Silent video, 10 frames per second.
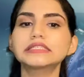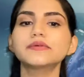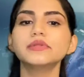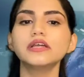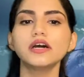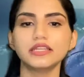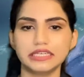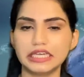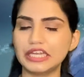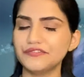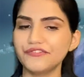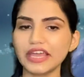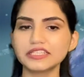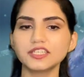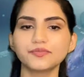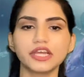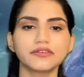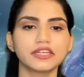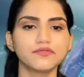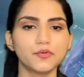Similarly, infected
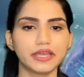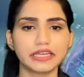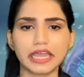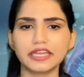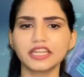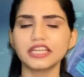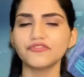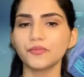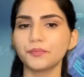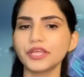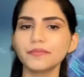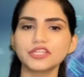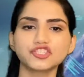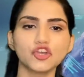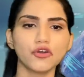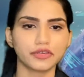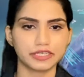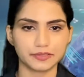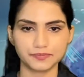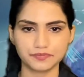pregnant women can deliver prematurely.